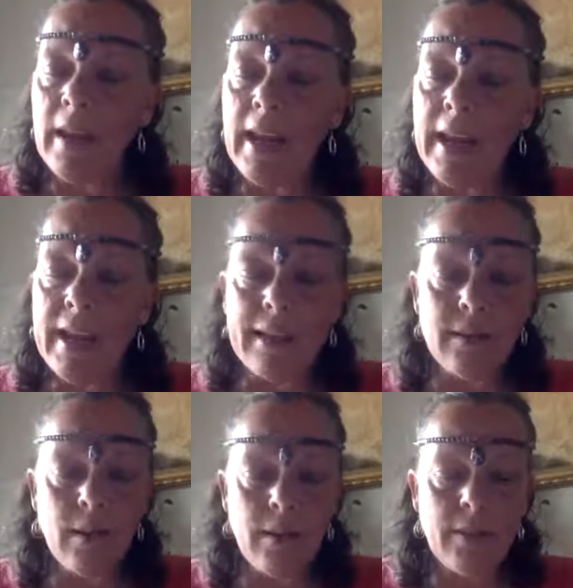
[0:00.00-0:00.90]

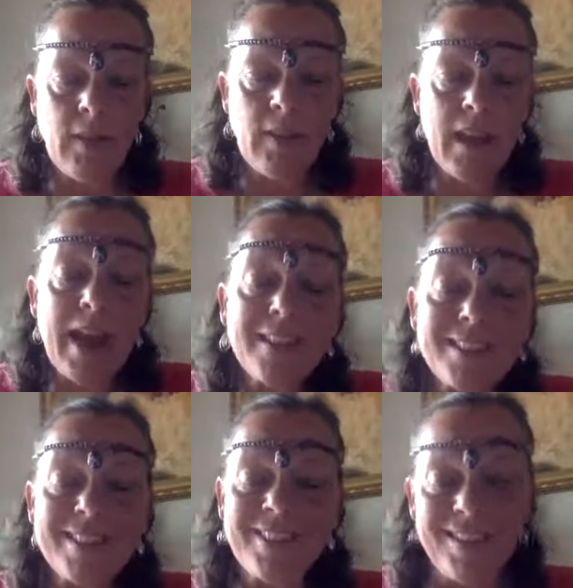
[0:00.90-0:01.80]
And the
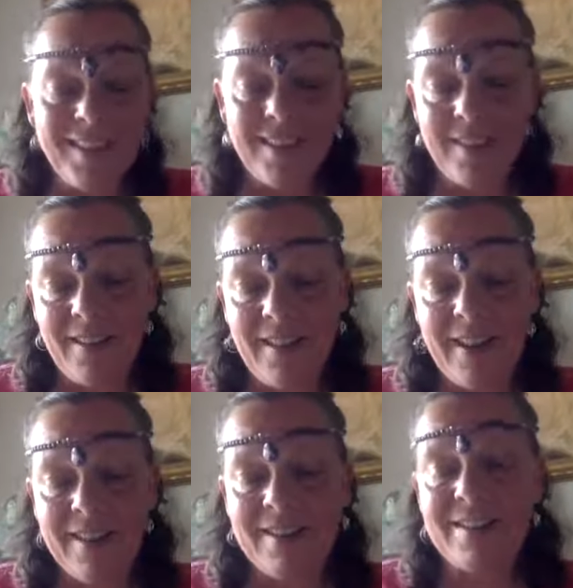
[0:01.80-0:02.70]
next card
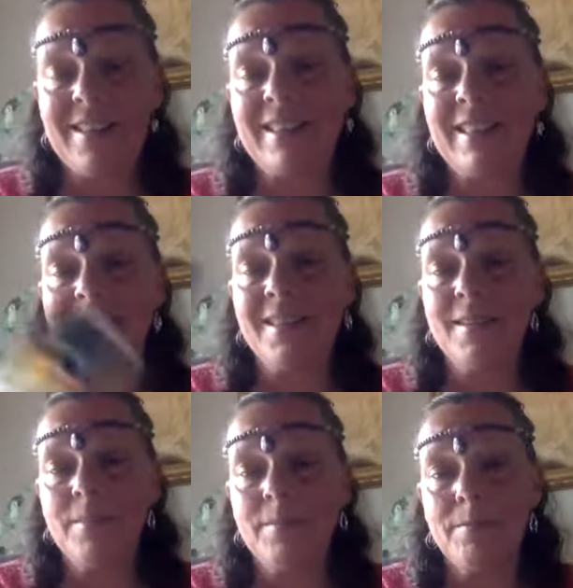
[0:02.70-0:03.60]
is
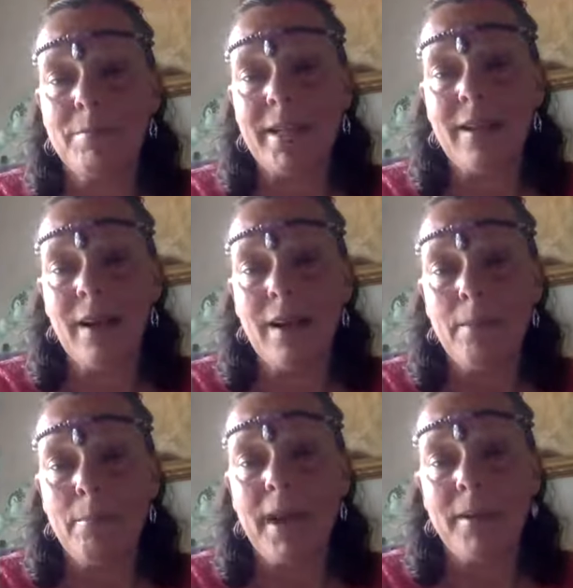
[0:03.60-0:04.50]
the uh,
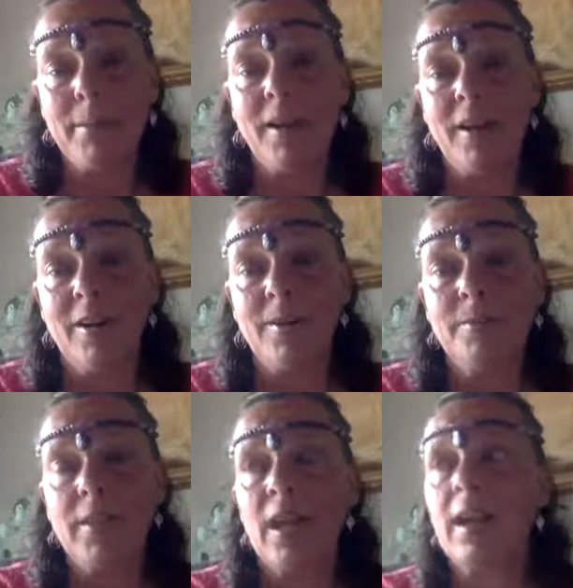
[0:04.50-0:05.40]
pipe card
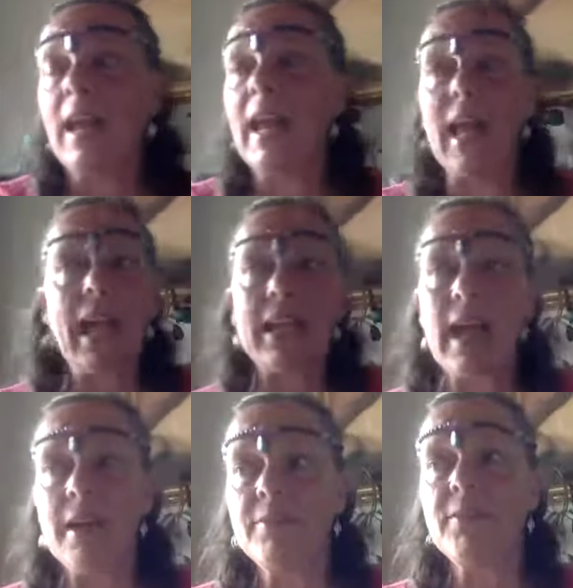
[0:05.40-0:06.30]
and
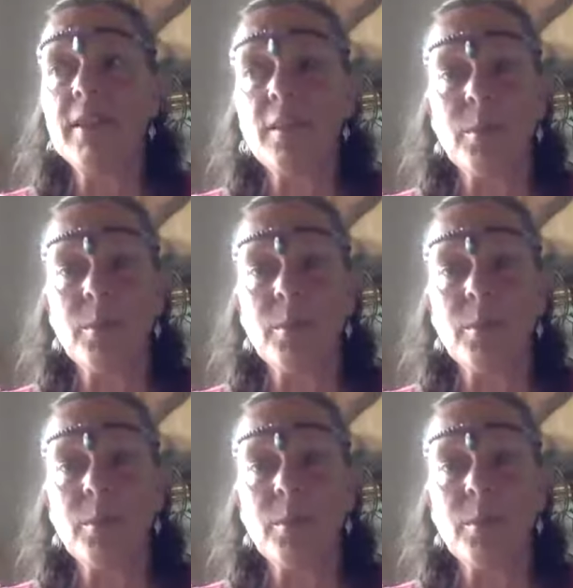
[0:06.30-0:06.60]
I feel the